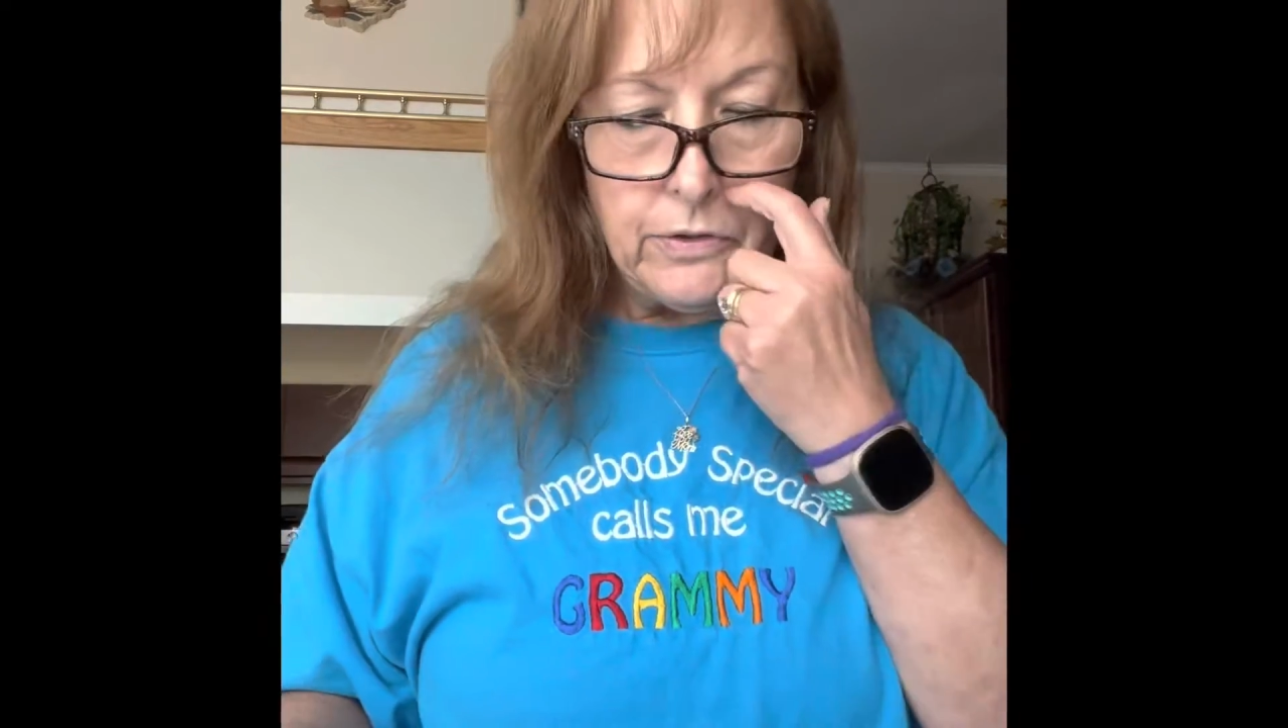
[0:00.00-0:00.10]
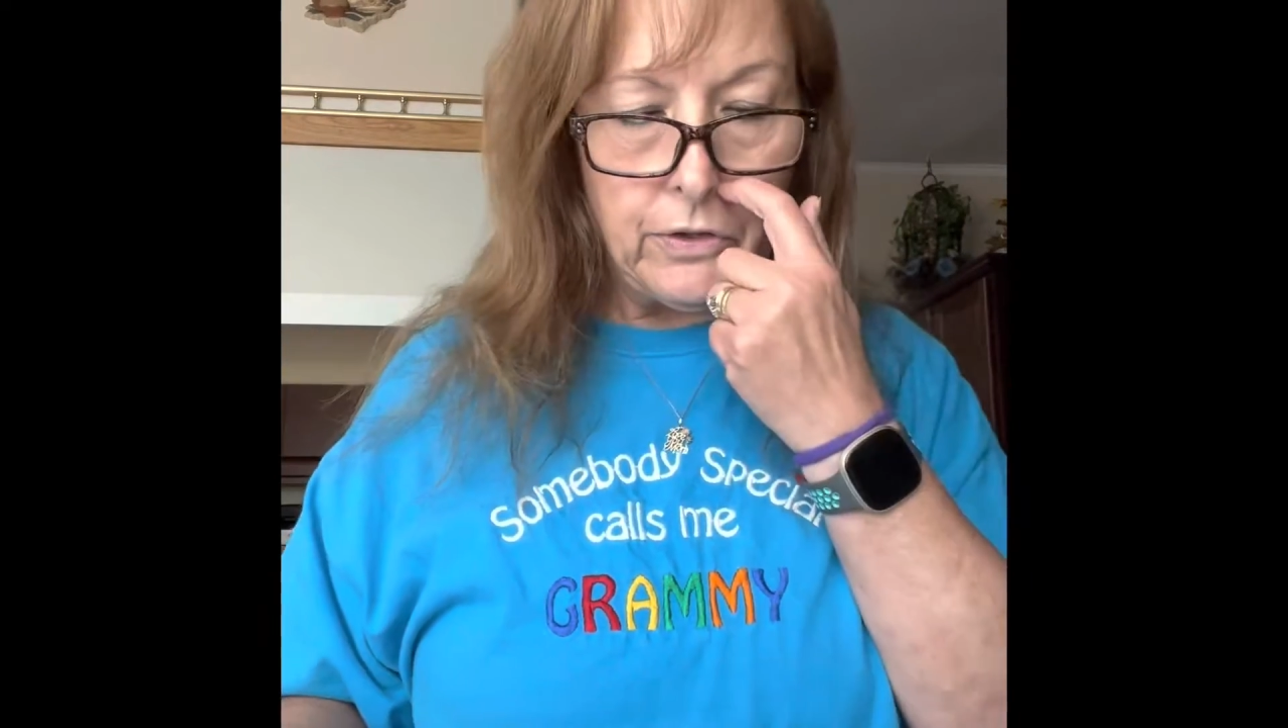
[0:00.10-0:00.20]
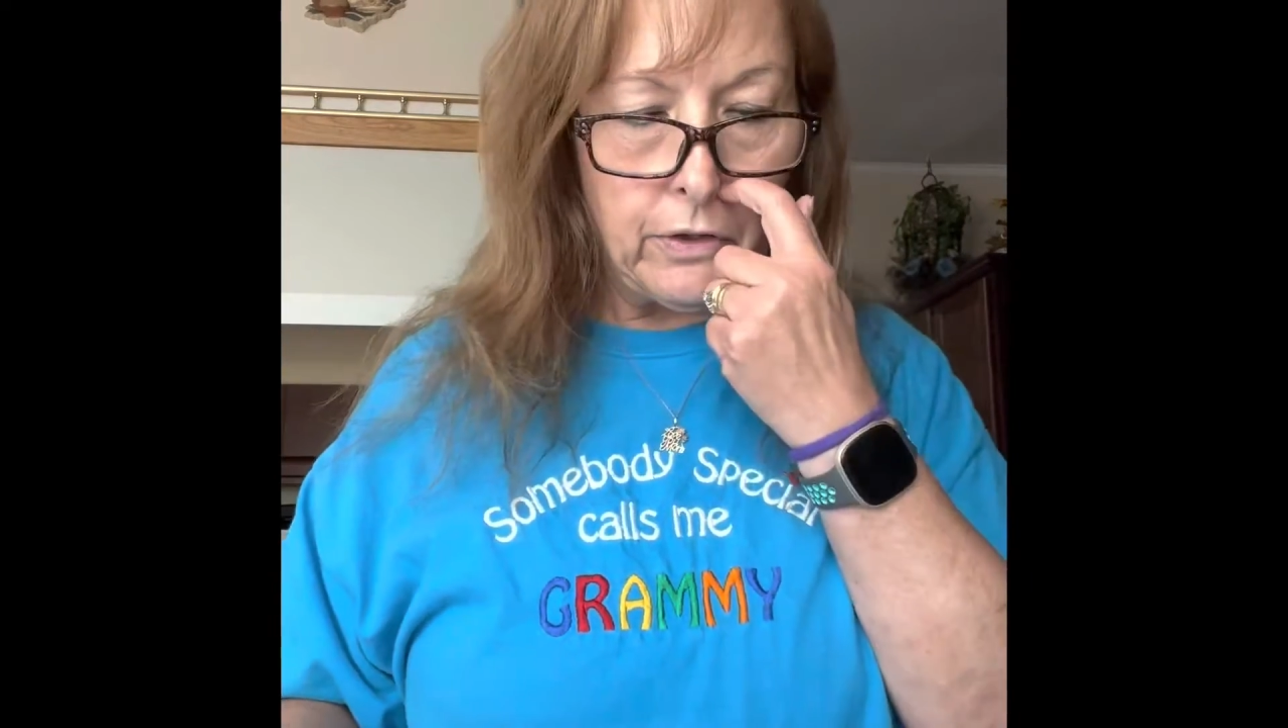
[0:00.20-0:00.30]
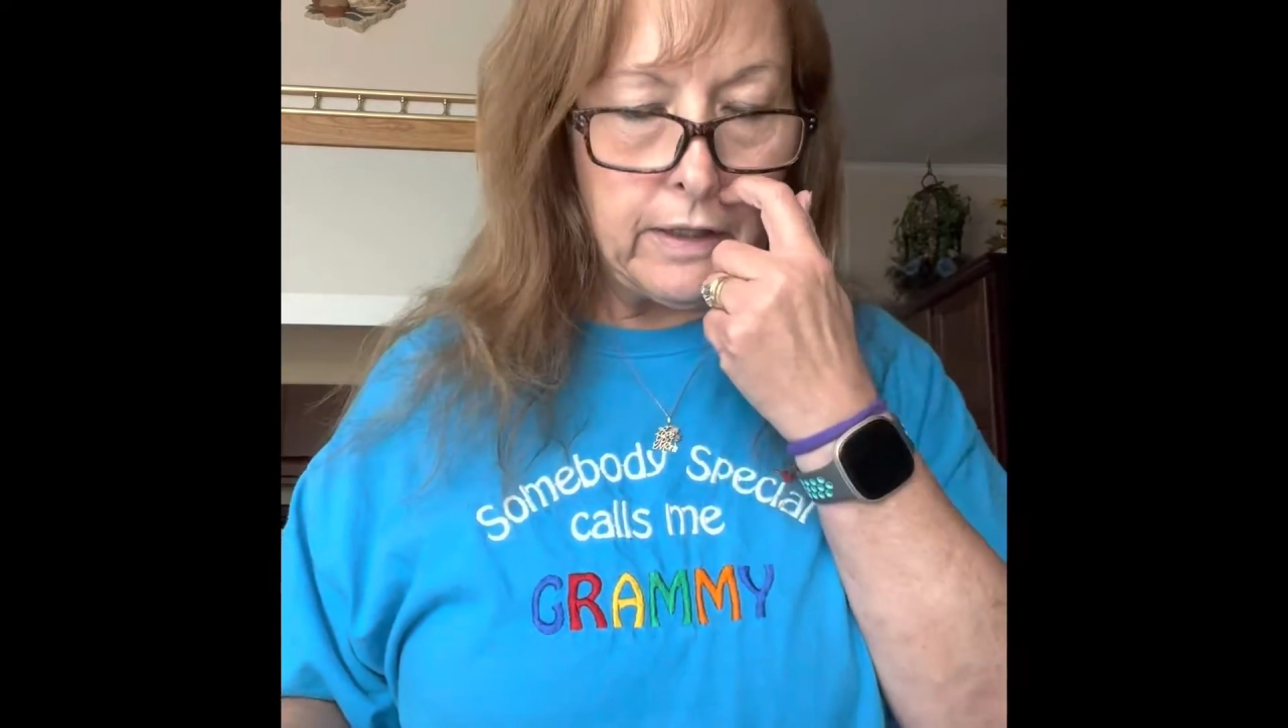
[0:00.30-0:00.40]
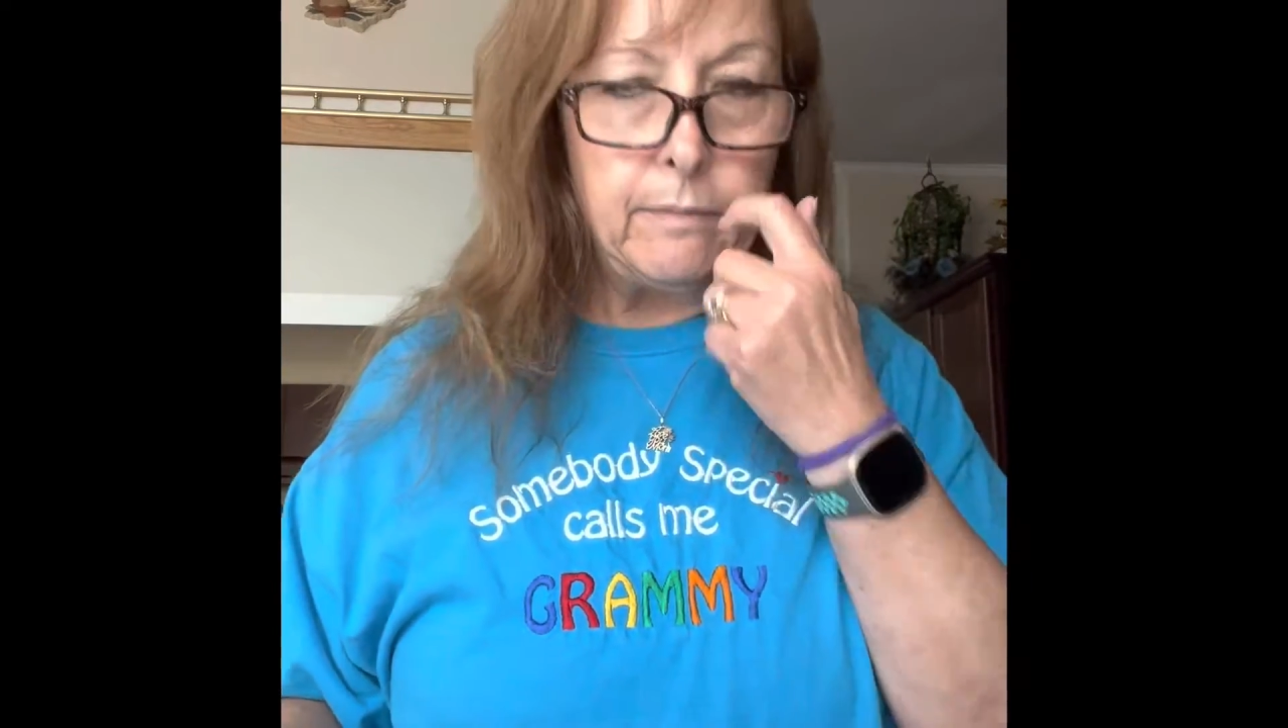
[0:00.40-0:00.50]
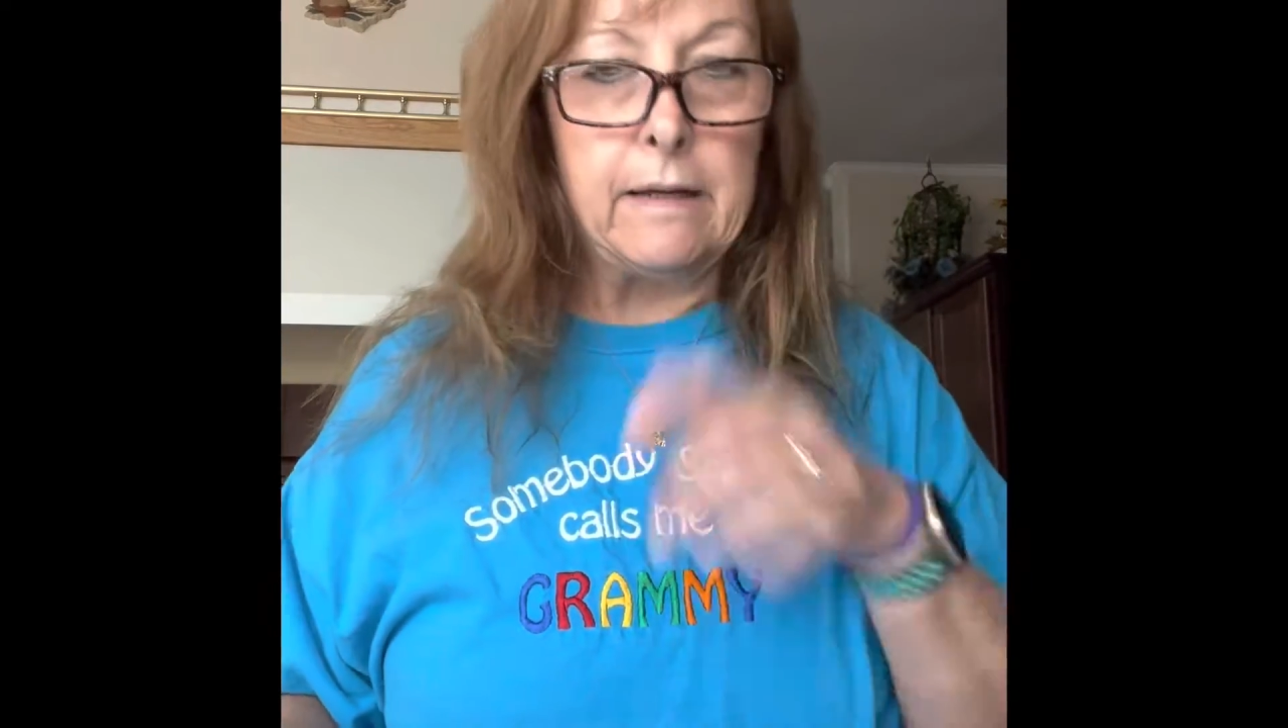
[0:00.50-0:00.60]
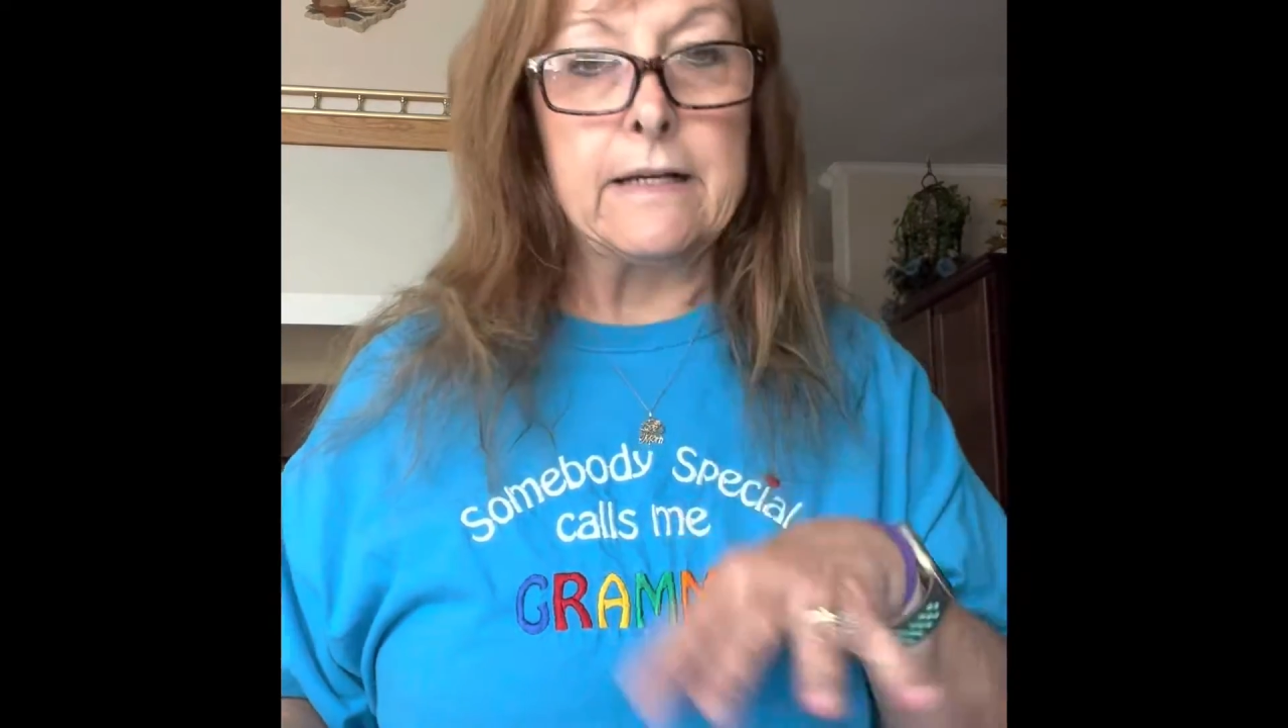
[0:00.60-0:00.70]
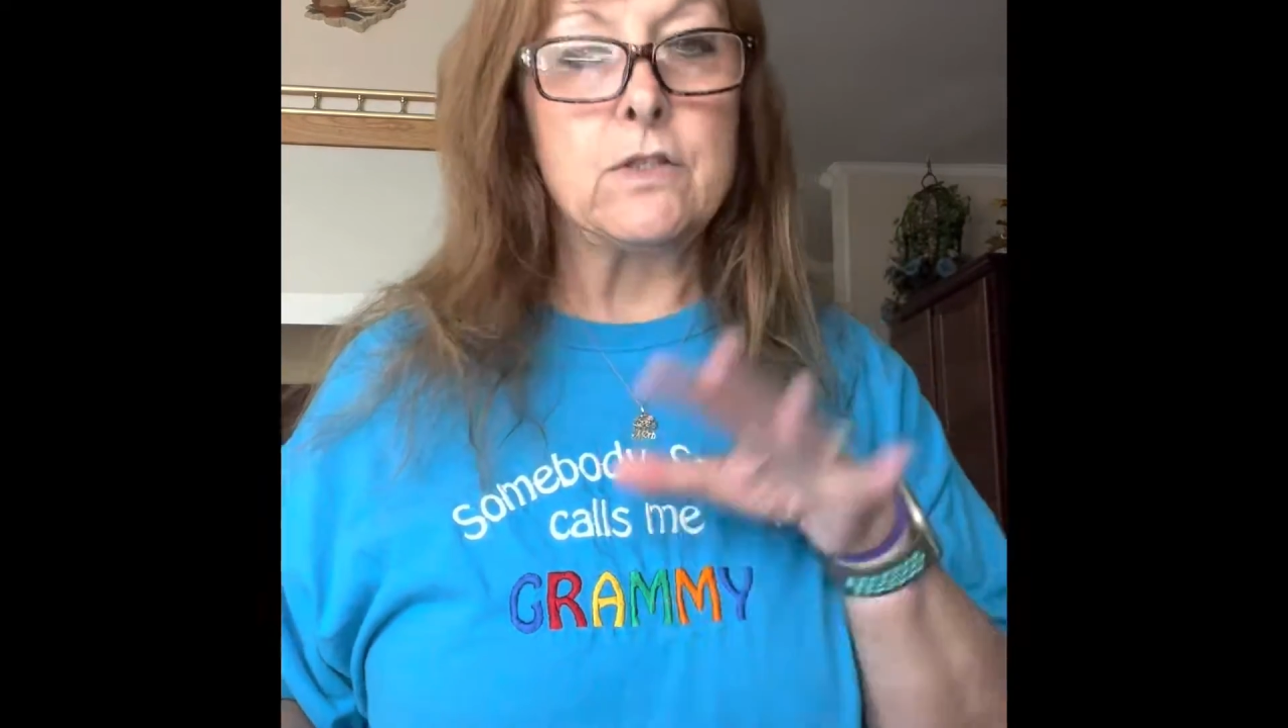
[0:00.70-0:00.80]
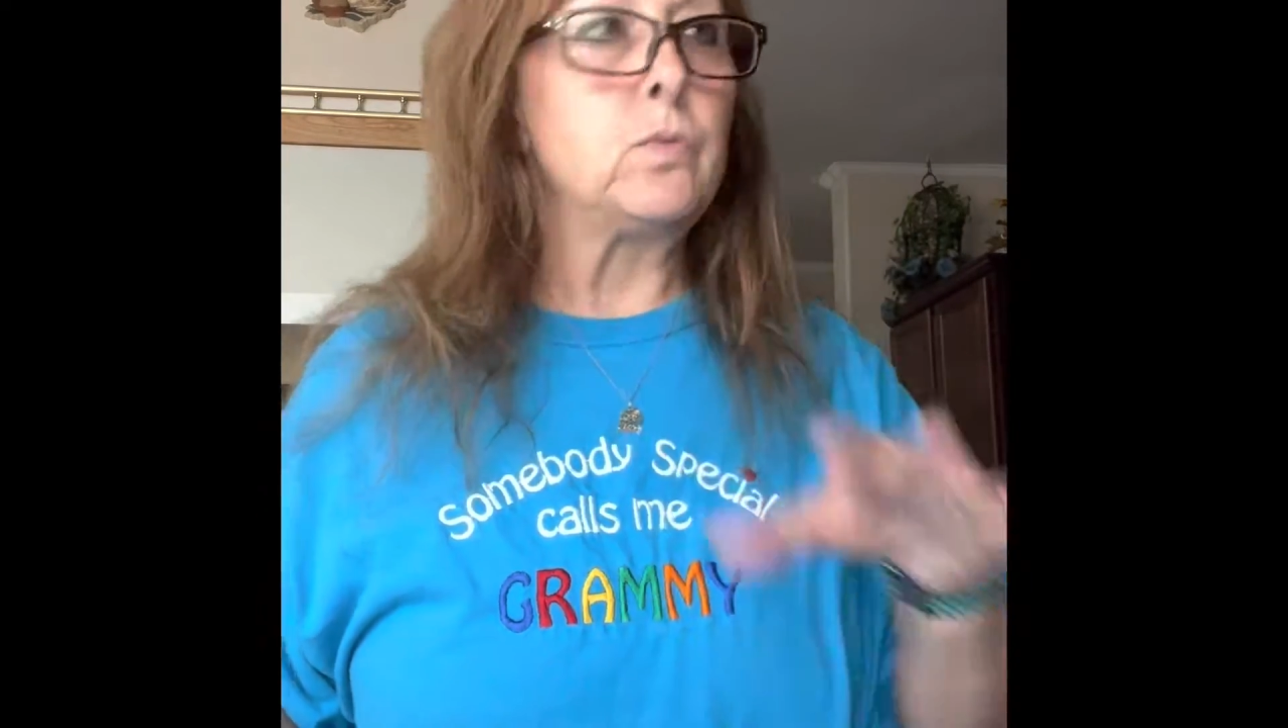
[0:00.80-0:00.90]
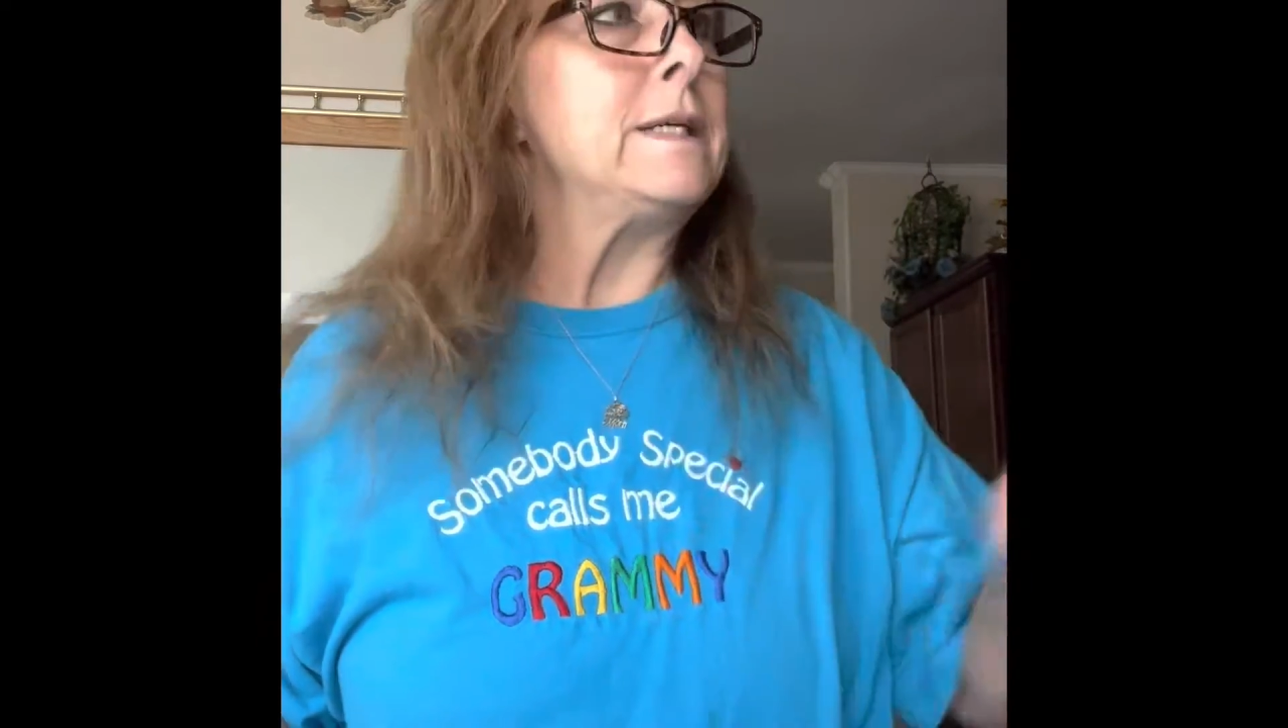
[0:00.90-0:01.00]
dirty because we